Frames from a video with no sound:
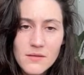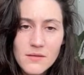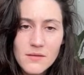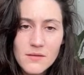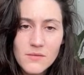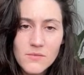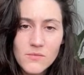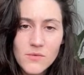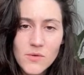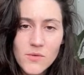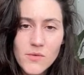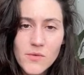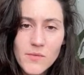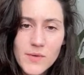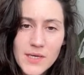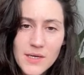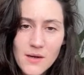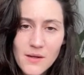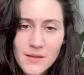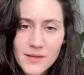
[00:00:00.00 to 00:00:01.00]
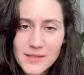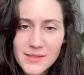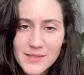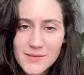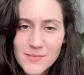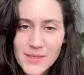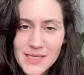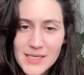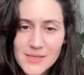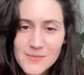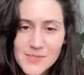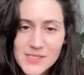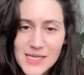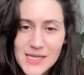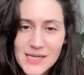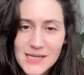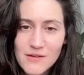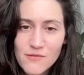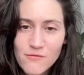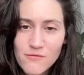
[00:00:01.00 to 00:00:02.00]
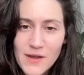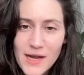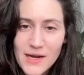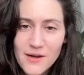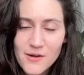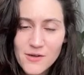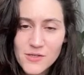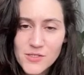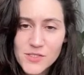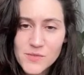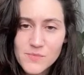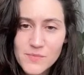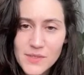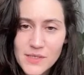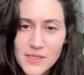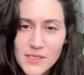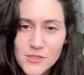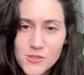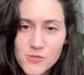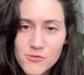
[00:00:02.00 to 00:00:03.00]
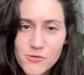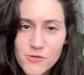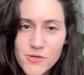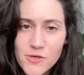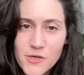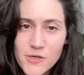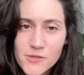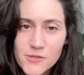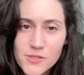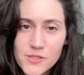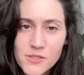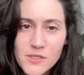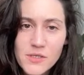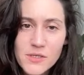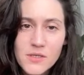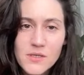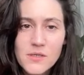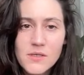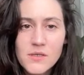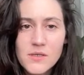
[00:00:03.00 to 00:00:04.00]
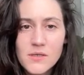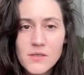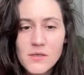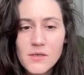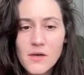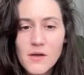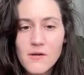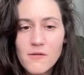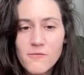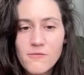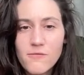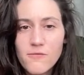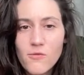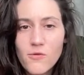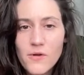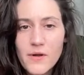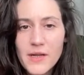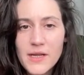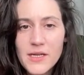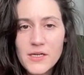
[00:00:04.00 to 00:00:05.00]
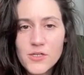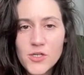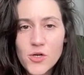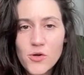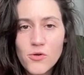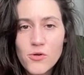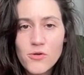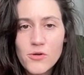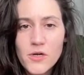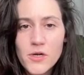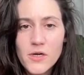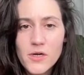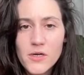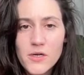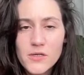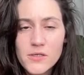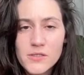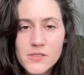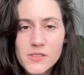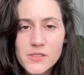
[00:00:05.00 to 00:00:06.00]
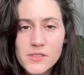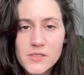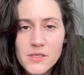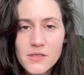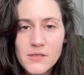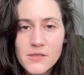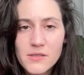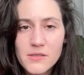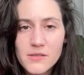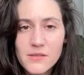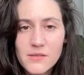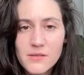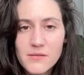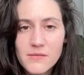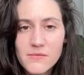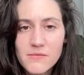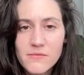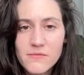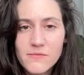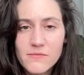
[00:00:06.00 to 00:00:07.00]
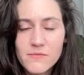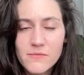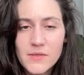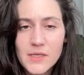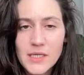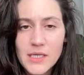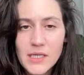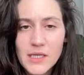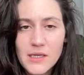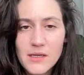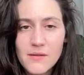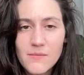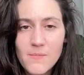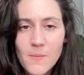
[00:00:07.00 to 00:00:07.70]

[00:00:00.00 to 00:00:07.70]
what were we calling them? I keep saying invaders, but intruders. Of 40 intruders, of an